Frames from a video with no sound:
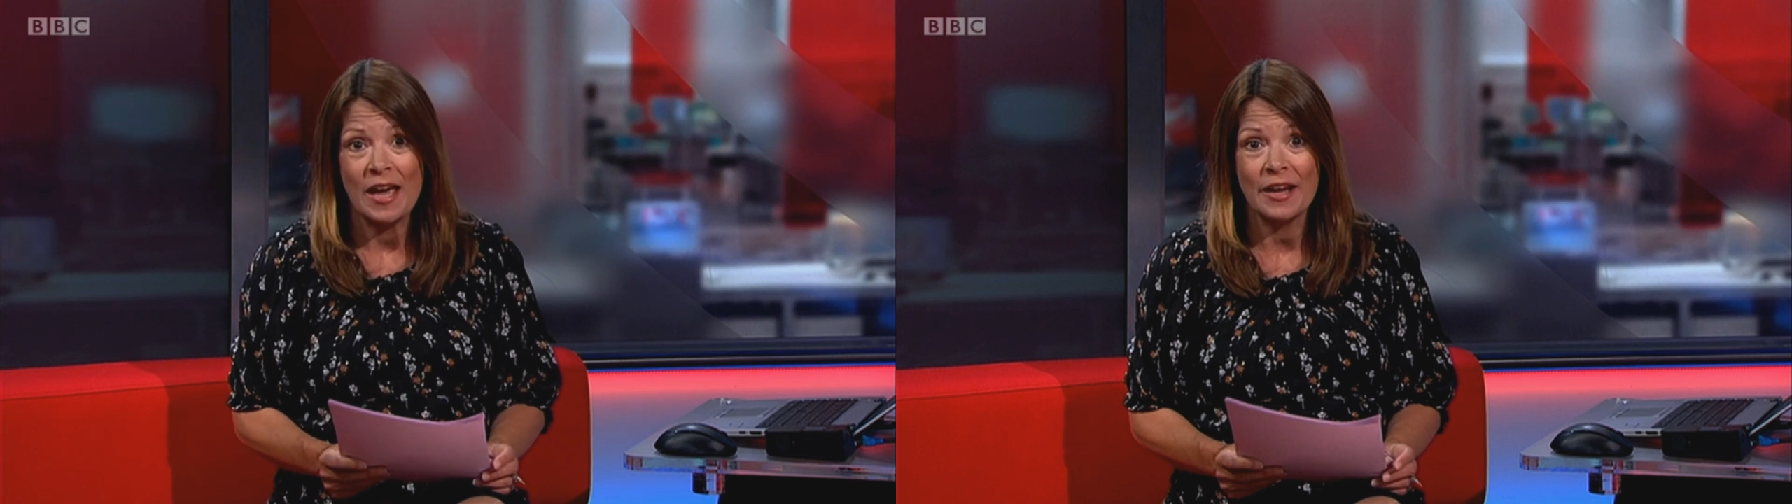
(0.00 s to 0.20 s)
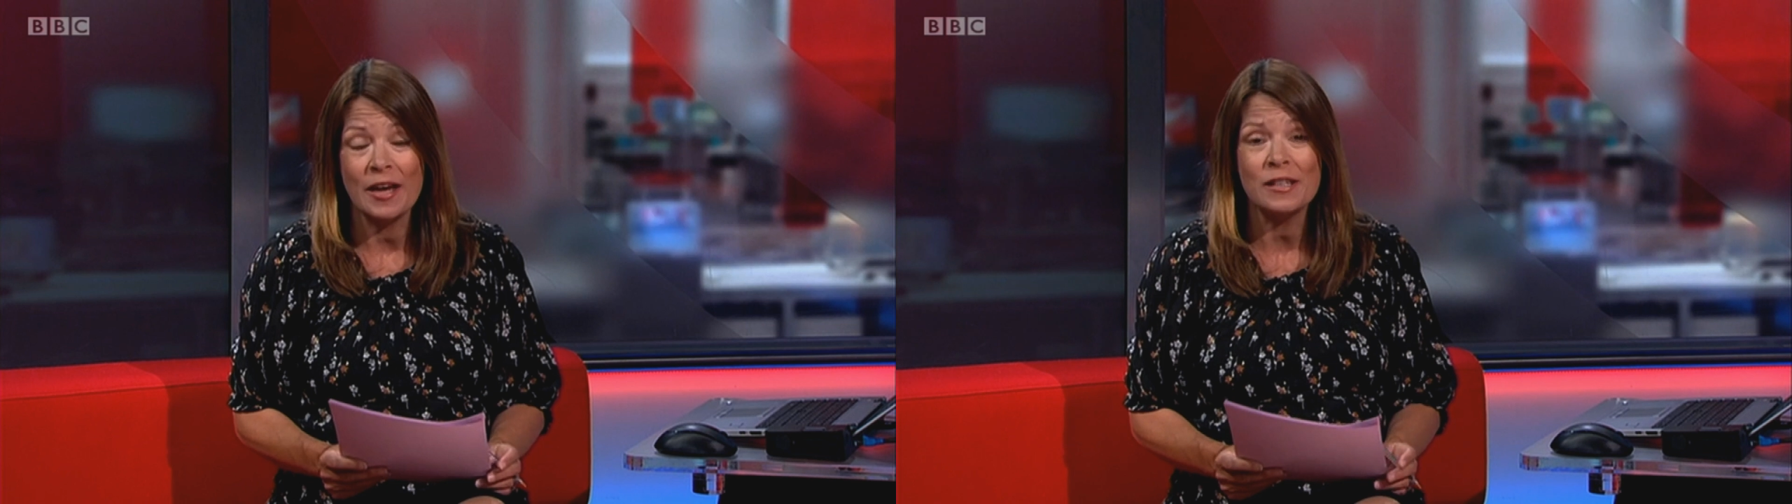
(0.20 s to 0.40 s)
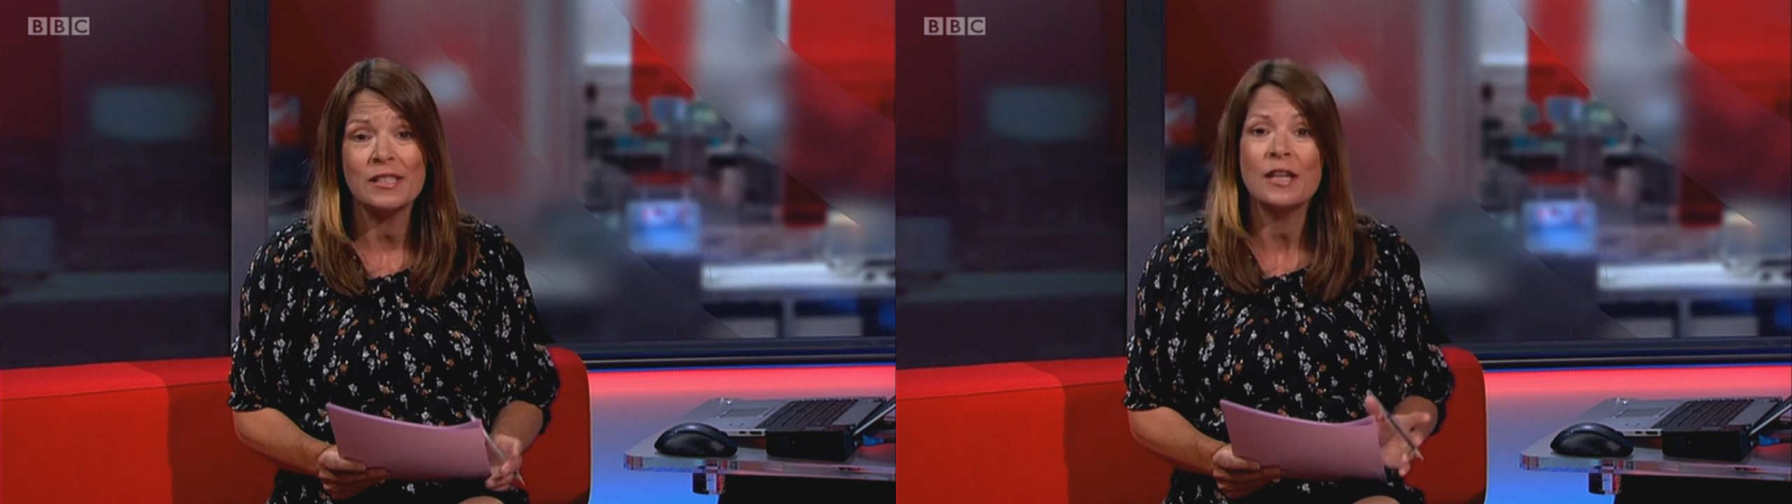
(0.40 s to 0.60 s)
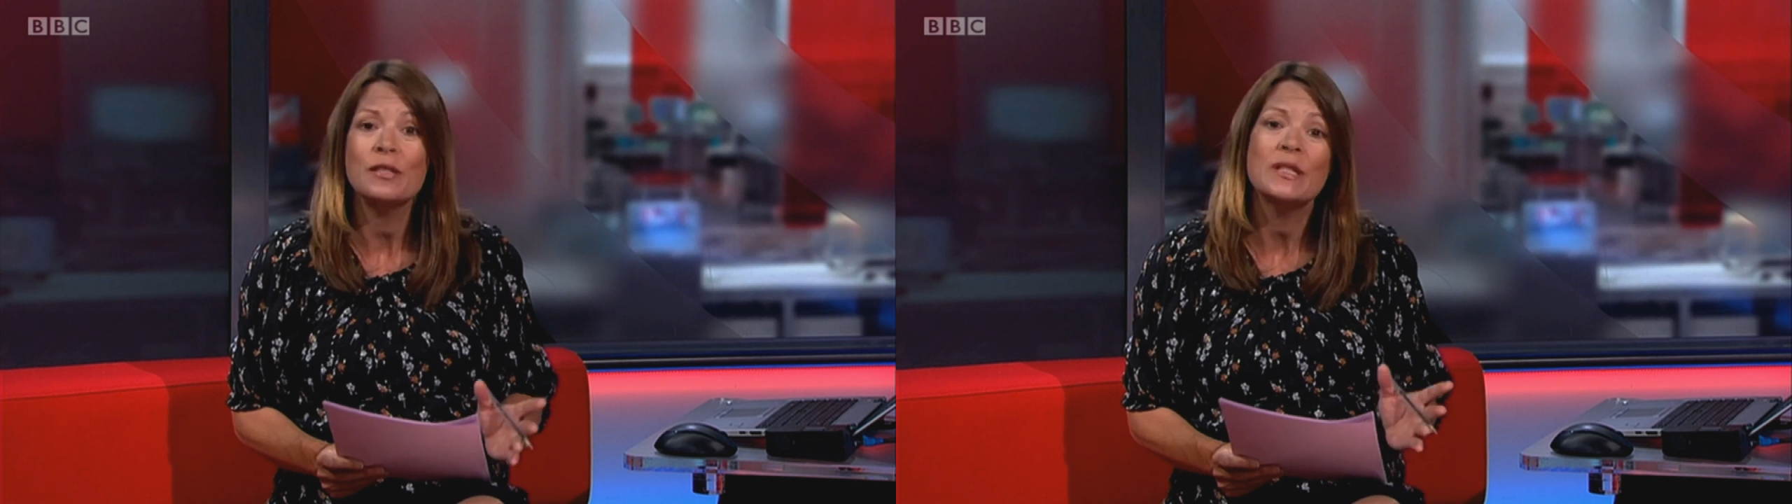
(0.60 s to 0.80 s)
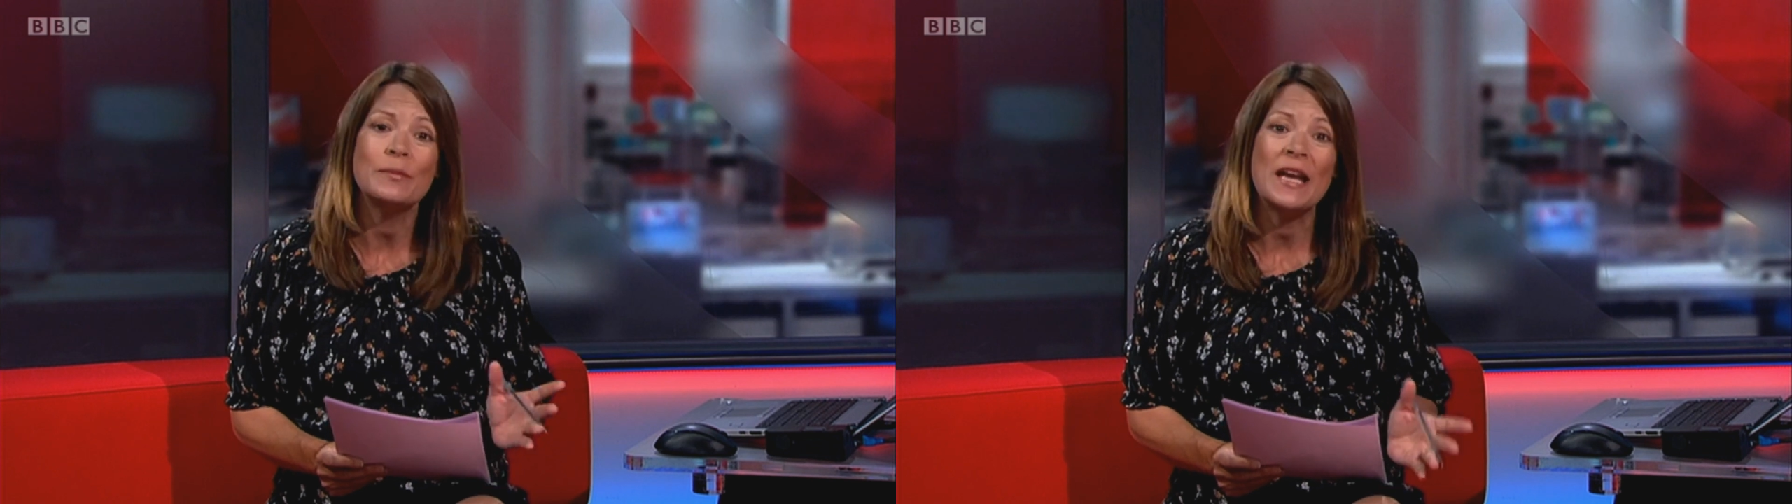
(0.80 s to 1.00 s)
and I asked her
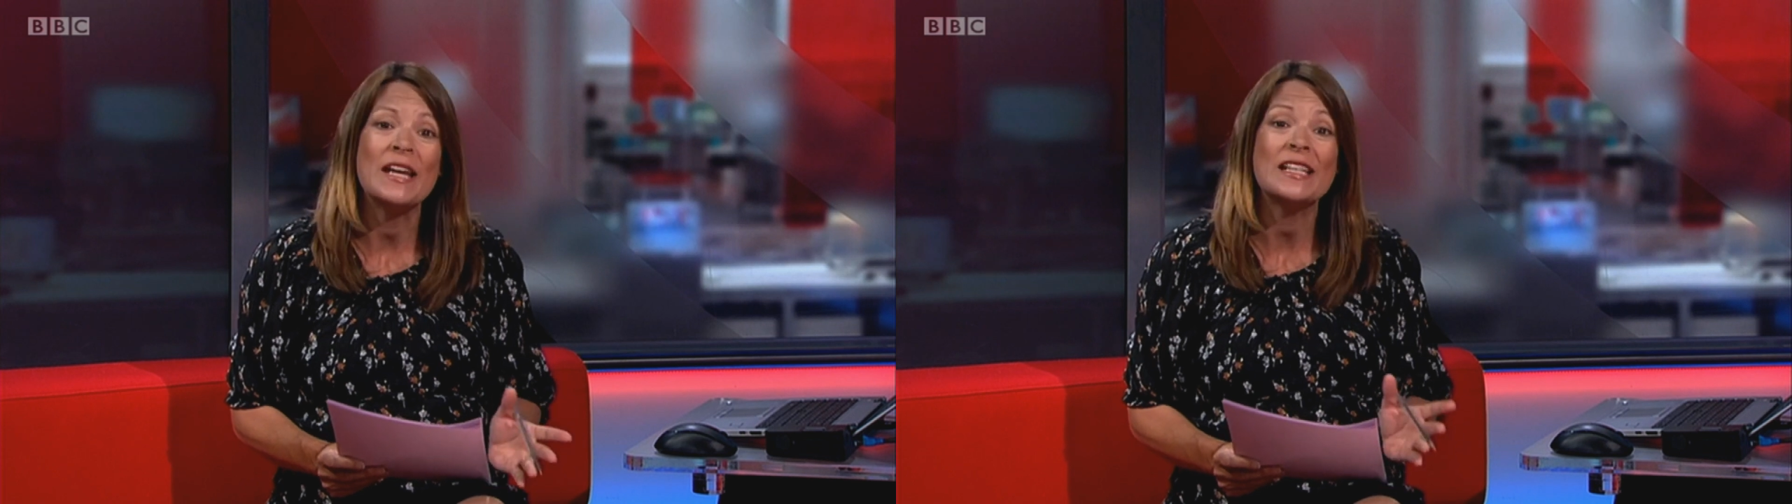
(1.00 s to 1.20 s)
to explain